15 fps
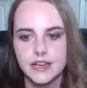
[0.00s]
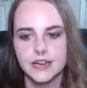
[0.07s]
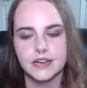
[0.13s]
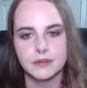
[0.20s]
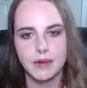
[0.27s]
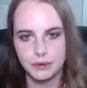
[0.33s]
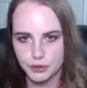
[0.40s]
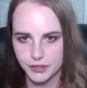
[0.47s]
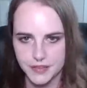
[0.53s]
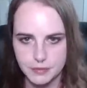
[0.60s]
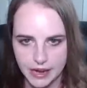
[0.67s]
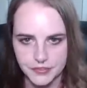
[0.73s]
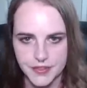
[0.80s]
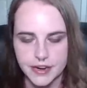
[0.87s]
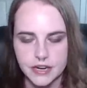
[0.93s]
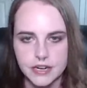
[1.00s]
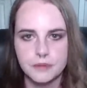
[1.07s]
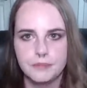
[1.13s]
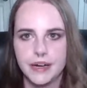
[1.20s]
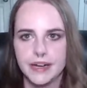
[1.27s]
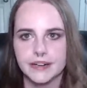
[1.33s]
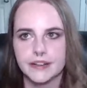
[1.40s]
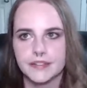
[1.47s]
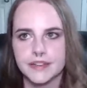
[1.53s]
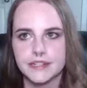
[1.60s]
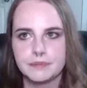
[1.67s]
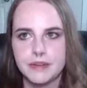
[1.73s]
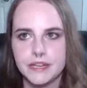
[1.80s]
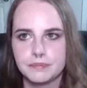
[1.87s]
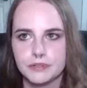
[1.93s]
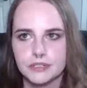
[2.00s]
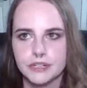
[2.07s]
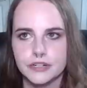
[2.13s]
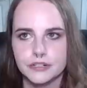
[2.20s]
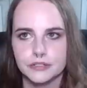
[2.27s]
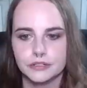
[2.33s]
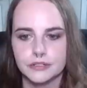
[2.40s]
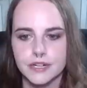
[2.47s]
Um, I put them out there. But these people who,